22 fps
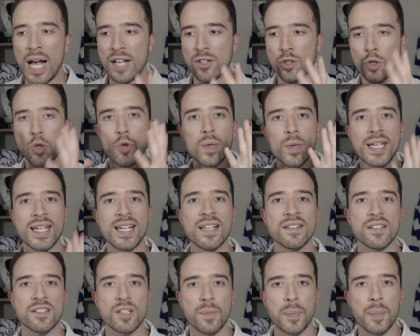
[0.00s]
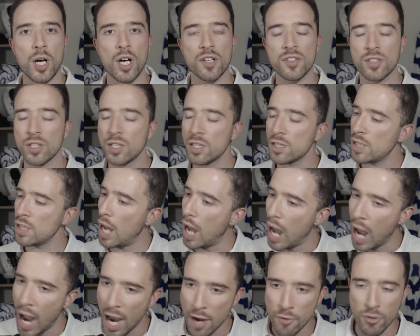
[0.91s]
as who he is as a person,
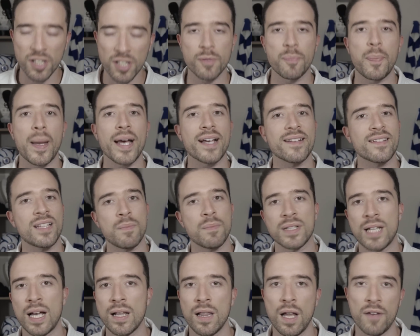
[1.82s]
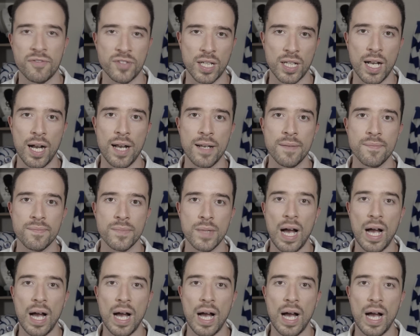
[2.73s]
I respect him and I love the guy.